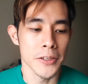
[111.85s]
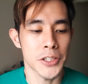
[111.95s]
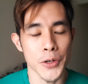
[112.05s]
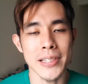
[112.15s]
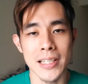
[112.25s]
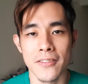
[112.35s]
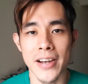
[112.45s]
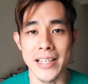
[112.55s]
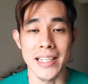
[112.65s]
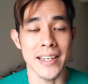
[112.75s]
Stress
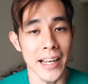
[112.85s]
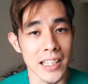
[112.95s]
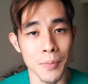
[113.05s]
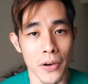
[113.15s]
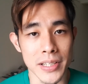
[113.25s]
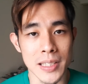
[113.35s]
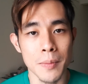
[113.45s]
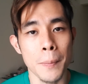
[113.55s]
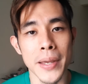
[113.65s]
level as in catabolism,